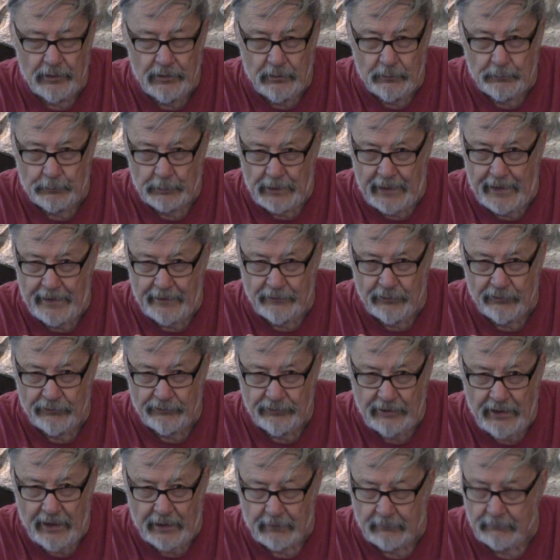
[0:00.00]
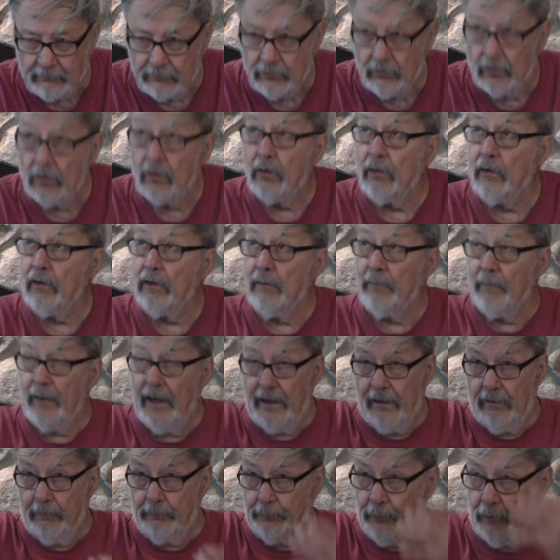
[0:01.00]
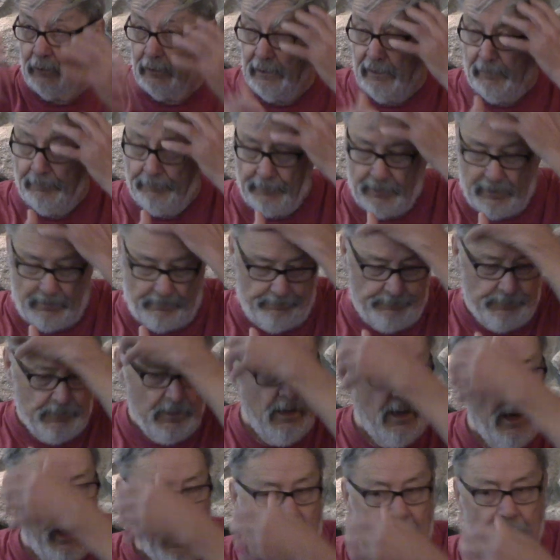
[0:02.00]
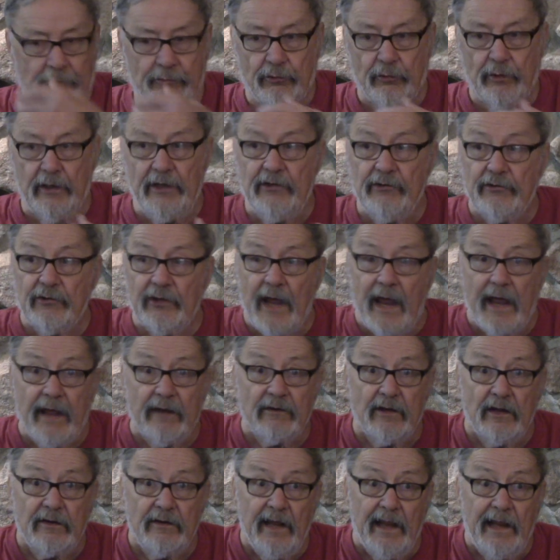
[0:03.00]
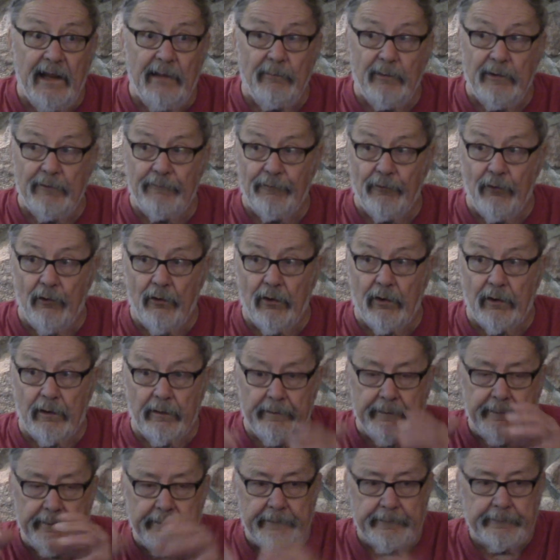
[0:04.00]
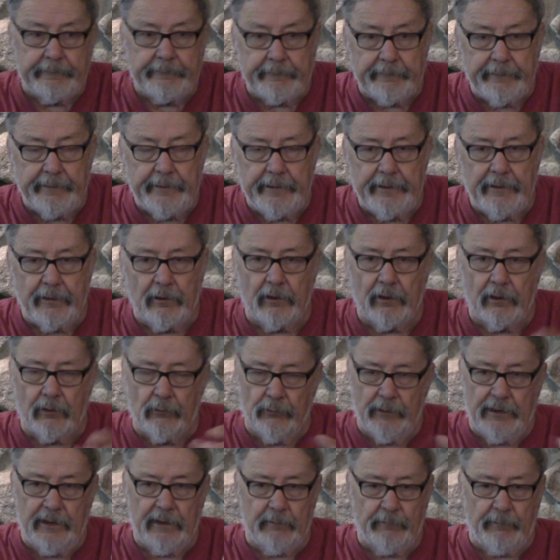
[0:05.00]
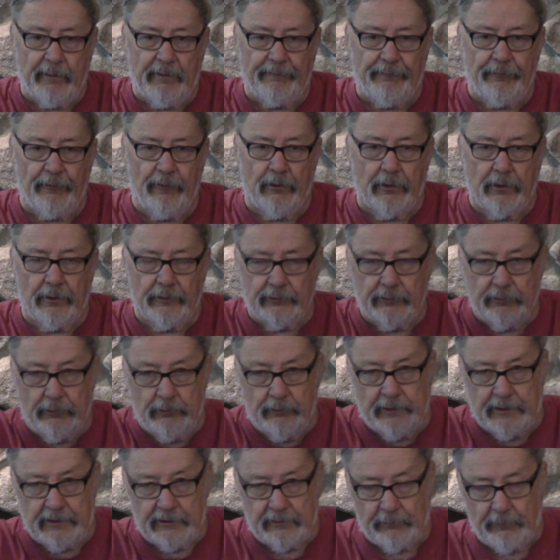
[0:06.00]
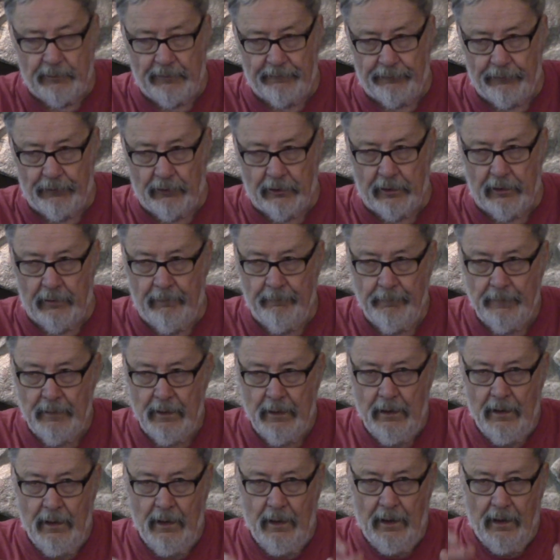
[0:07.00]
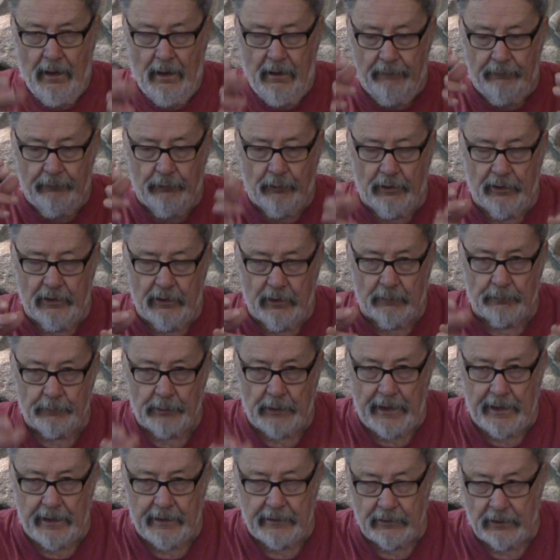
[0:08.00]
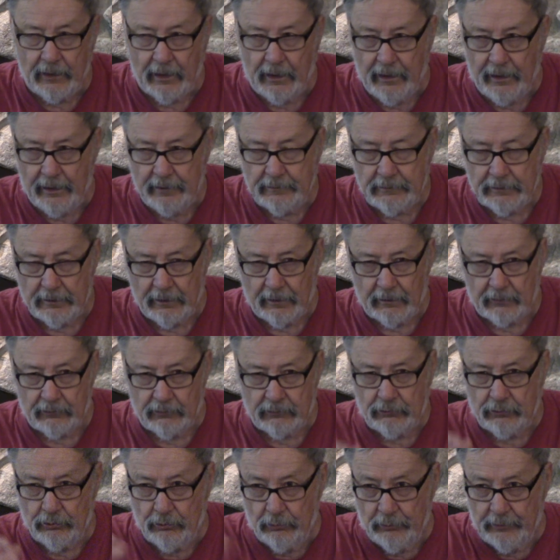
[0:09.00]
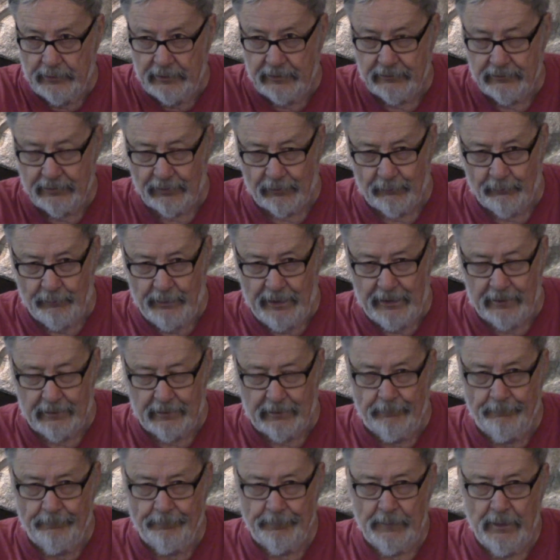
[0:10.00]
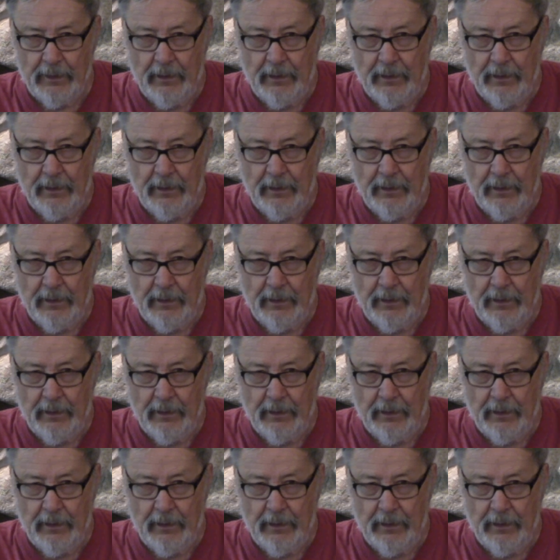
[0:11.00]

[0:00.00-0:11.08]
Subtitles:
you plan to sit. You know, you might have put up a tree stand the day before in a tree, or a week before, 2 weeks before, of where you're planning to hunt there. 2 weeks is better.